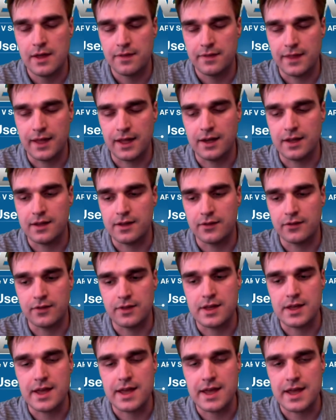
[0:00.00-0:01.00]
That is
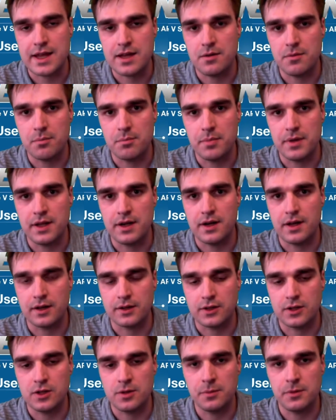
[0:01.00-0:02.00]
the 8-bit
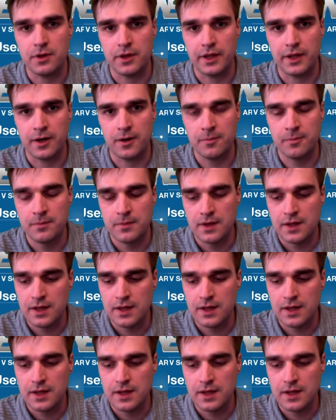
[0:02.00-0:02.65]
accumulator.